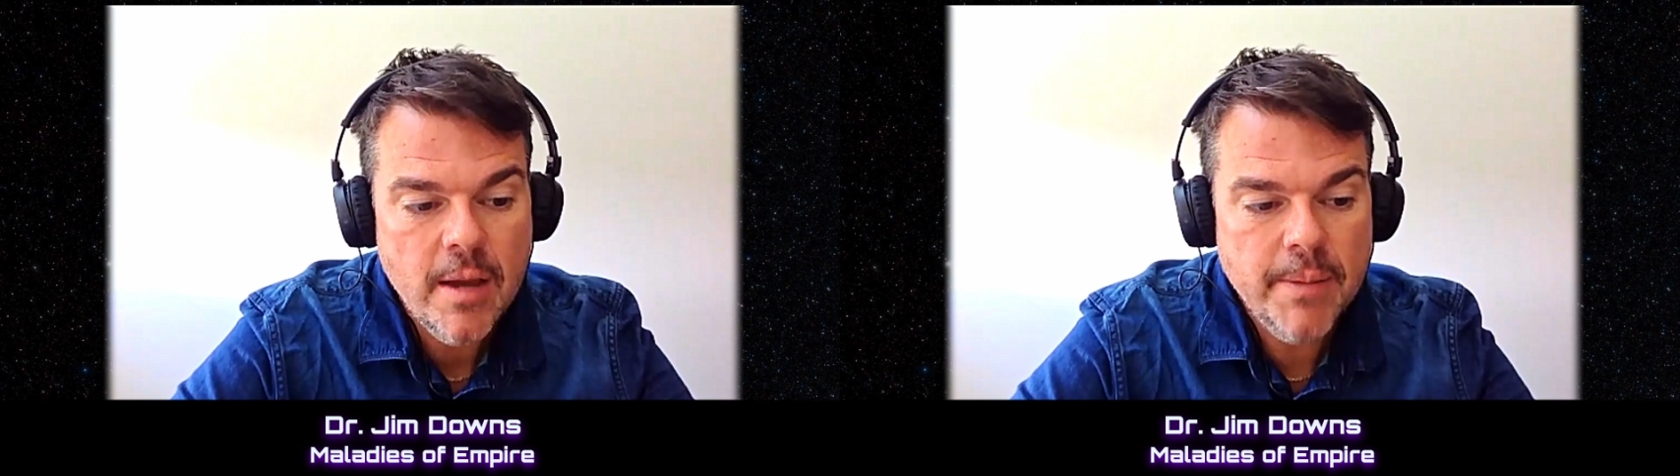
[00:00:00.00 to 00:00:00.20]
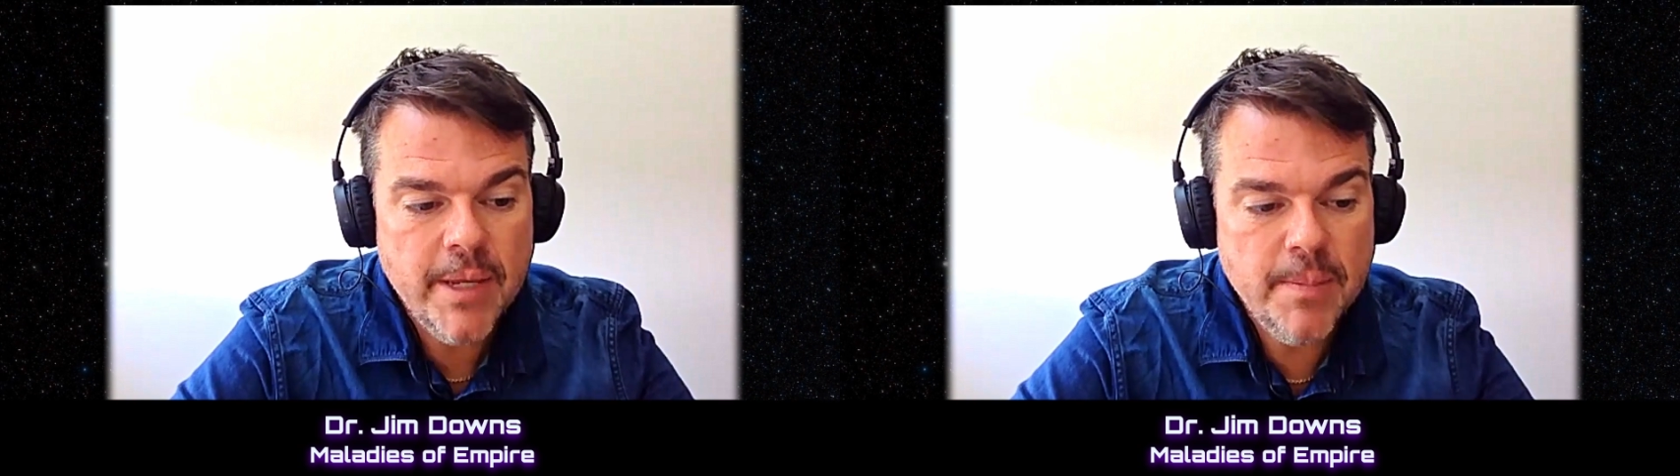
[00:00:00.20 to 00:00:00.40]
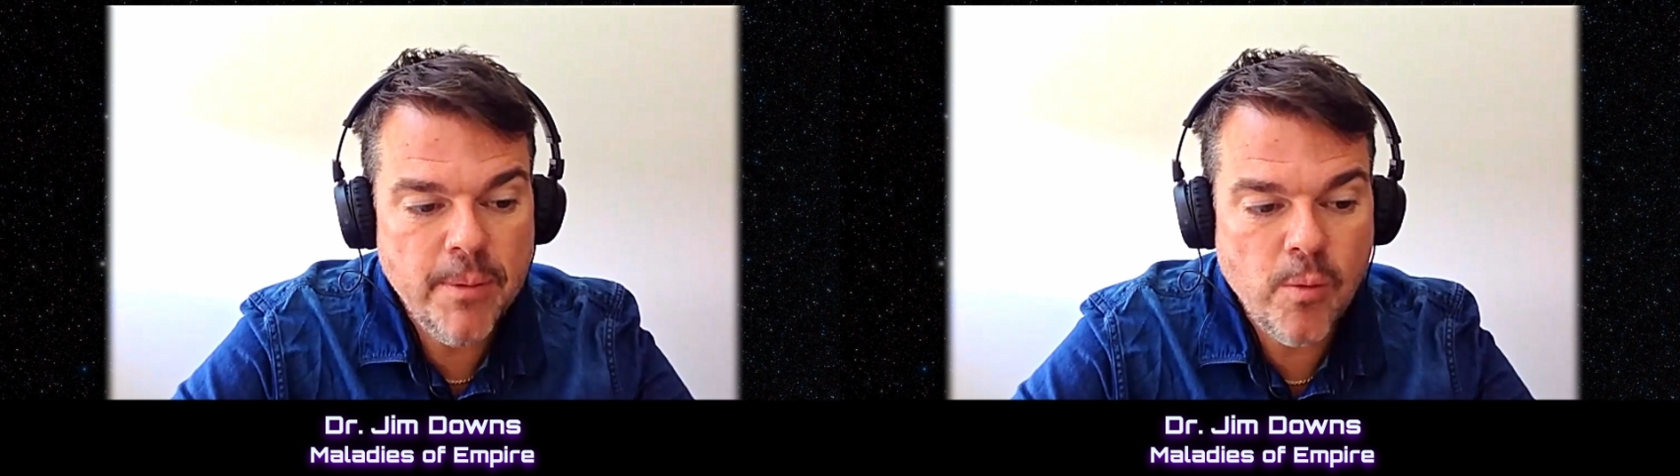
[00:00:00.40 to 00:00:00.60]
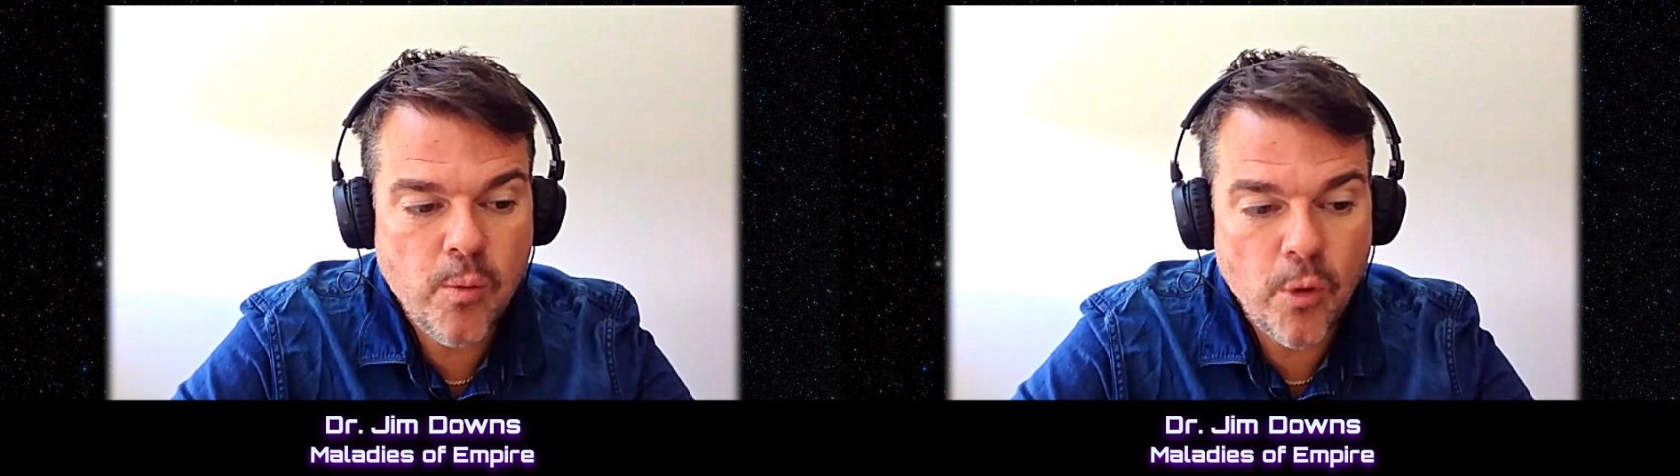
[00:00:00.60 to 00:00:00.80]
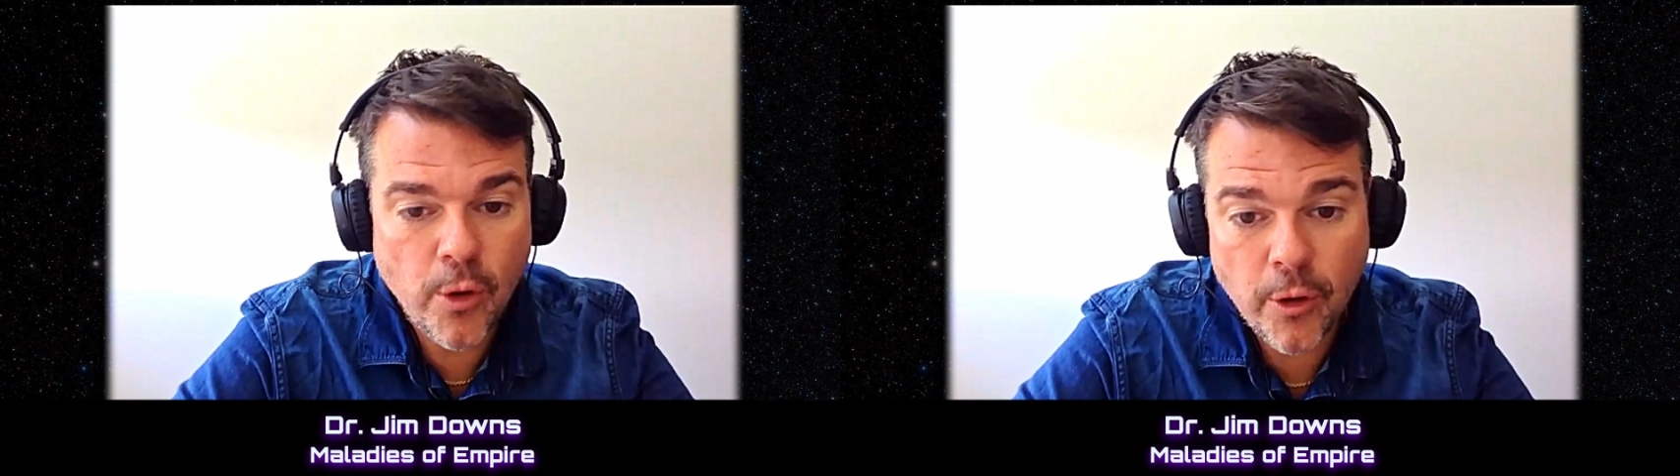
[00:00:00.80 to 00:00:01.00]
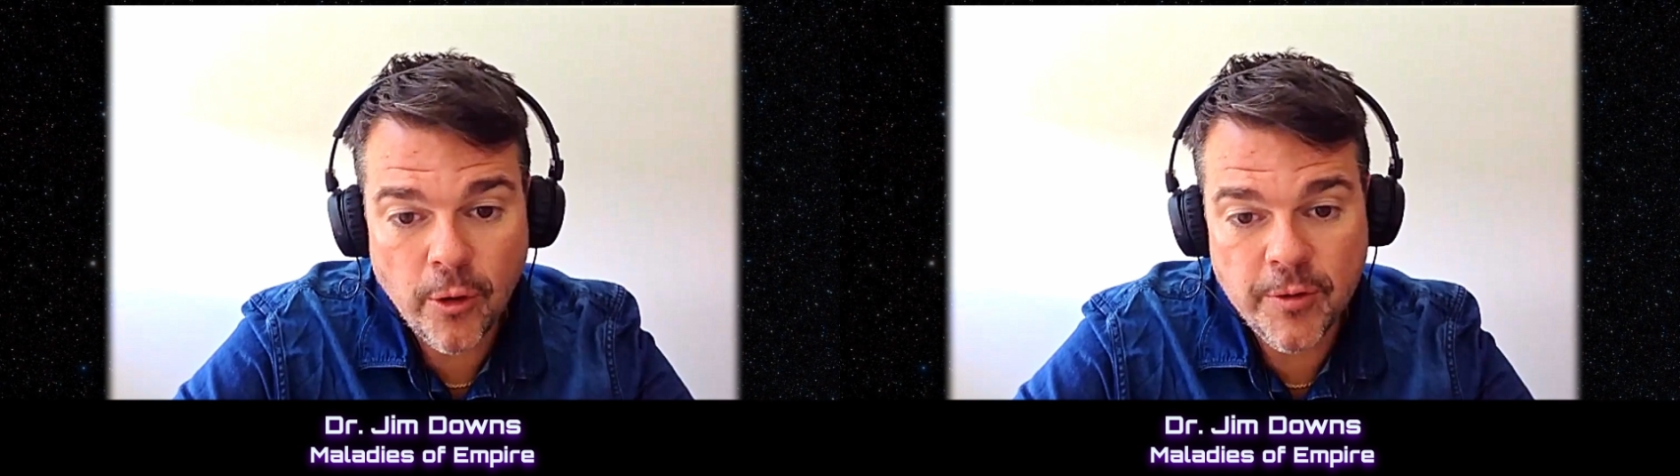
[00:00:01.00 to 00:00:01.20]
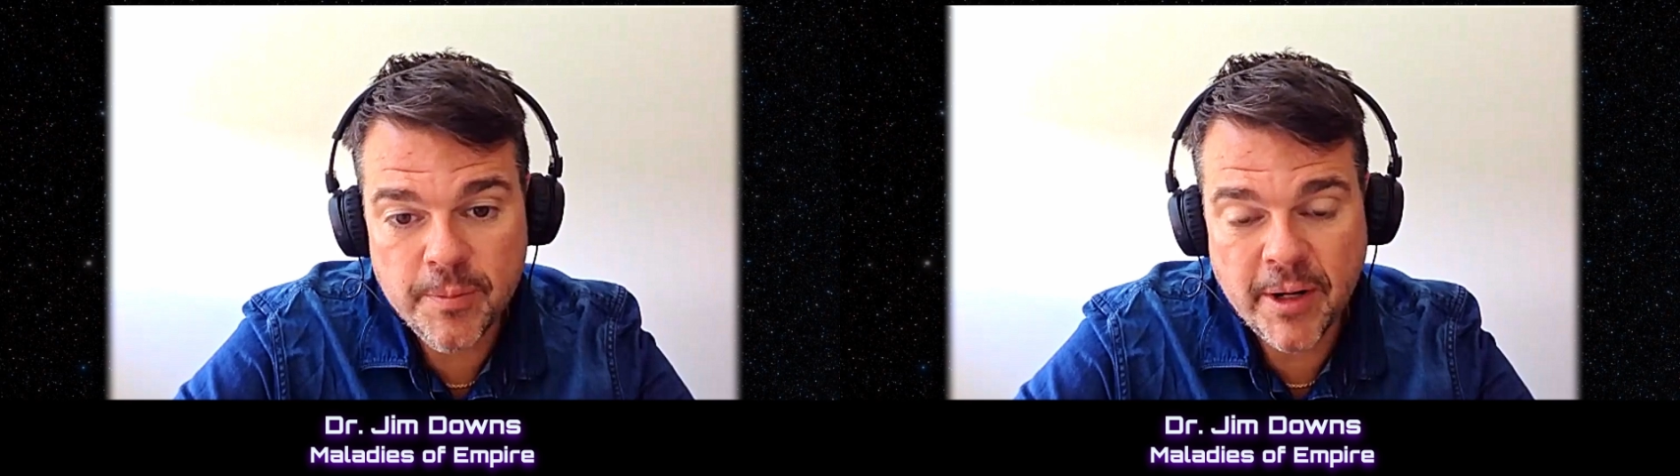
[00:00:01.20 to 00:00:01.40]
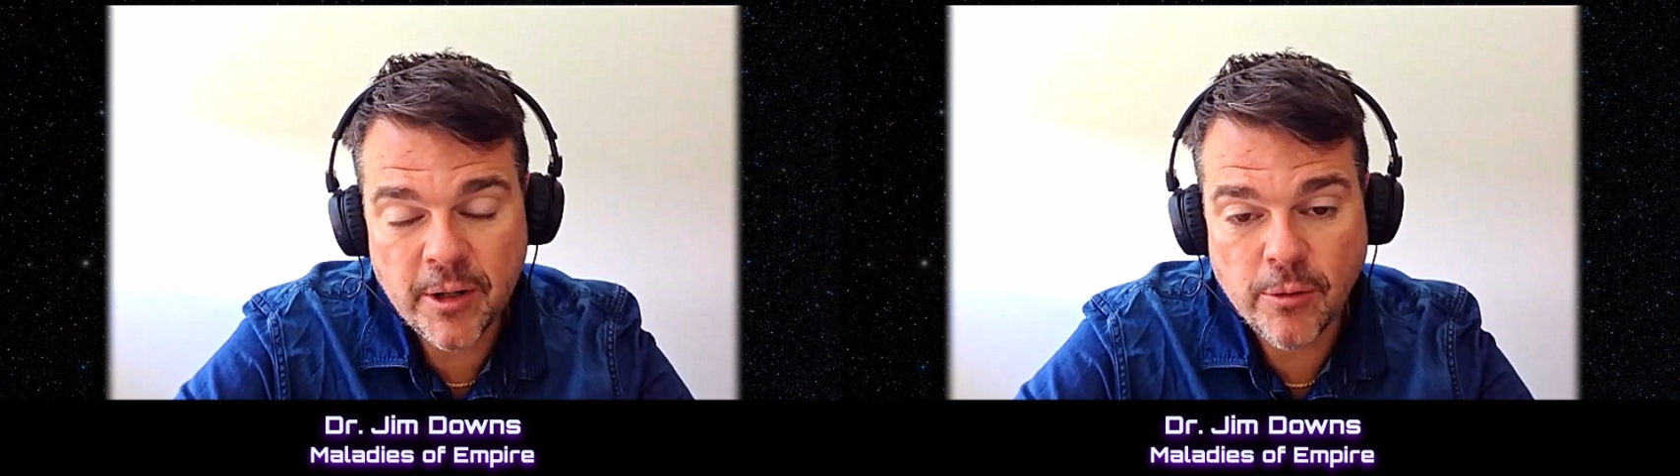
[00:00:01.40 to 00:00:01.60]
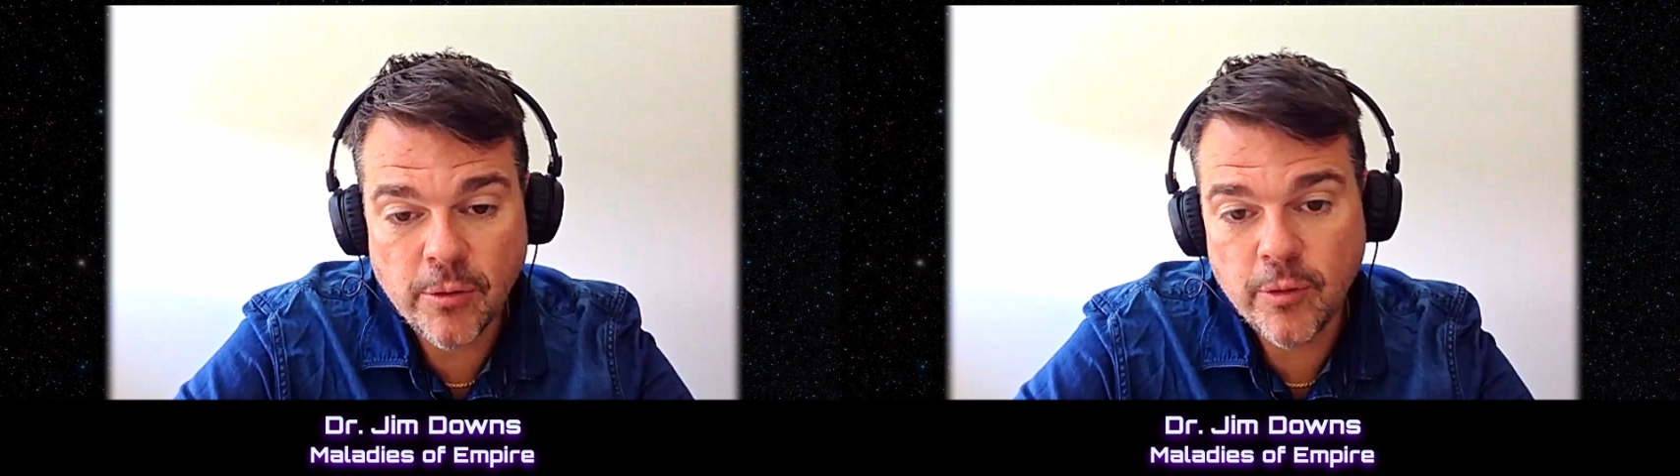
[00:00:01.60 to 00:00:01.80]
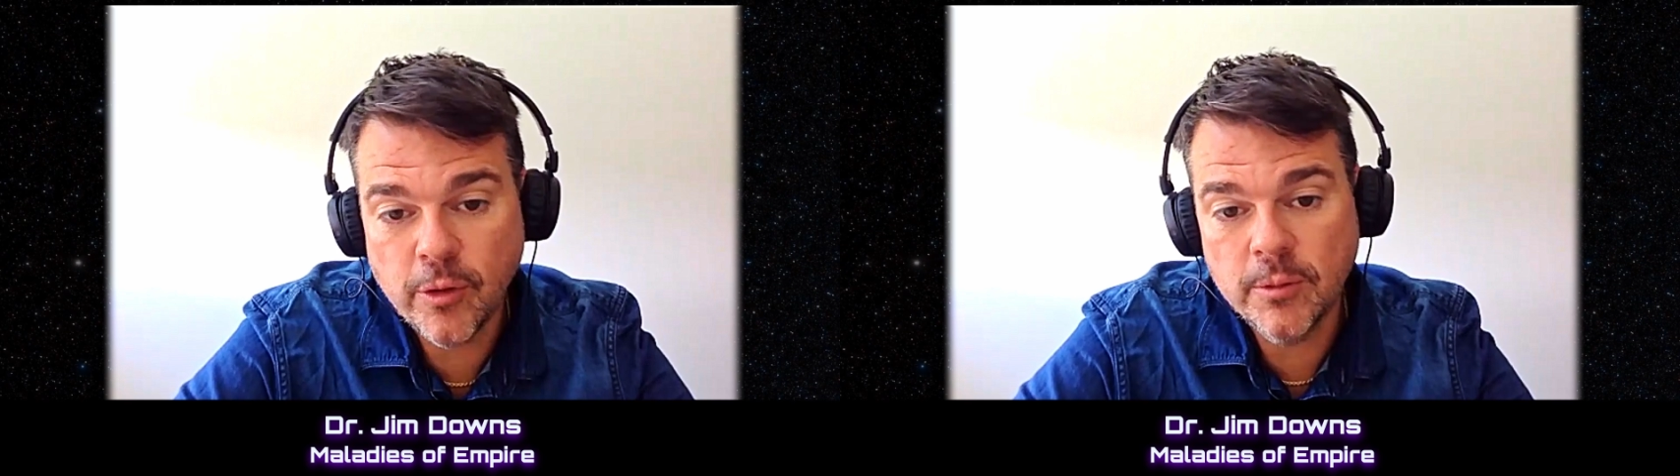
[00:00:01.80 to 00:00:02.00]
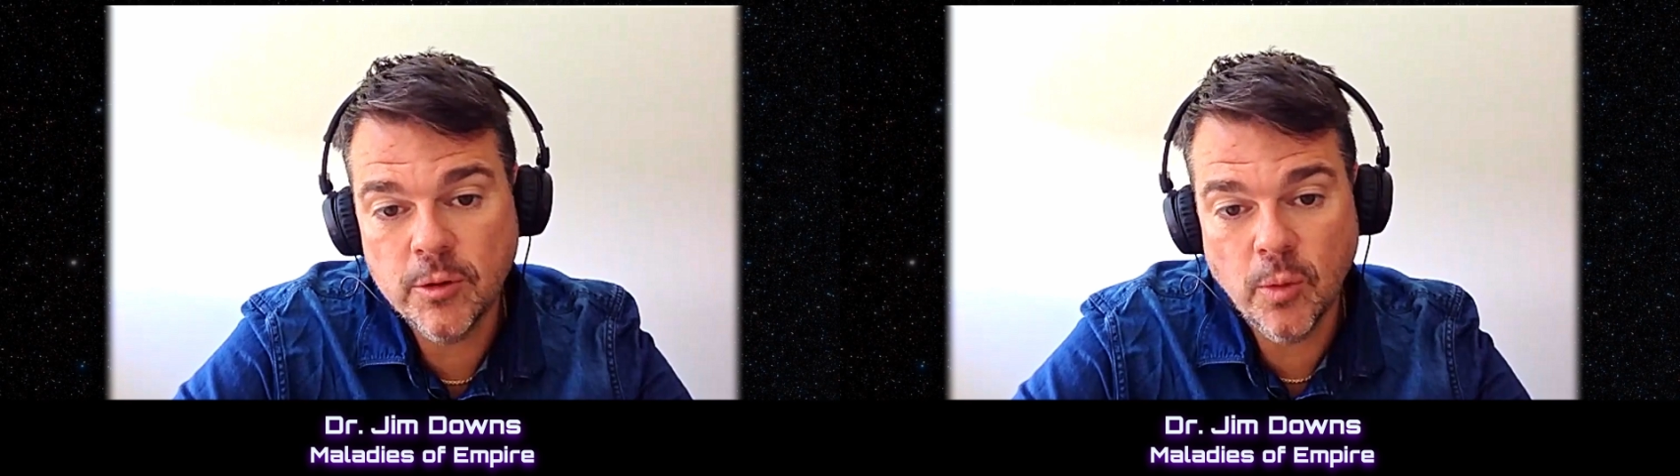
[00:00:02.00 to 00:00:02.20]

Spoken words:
medical reformers